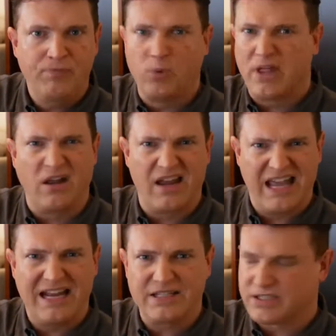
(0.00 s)
without a lot
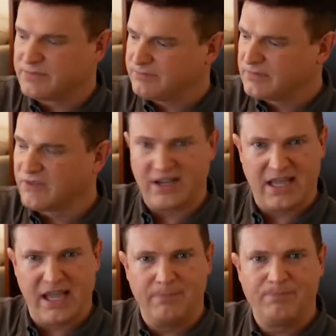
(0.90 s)
of edits, if I
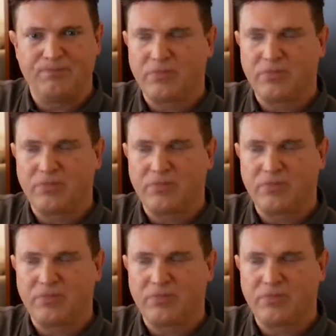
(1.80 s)
can,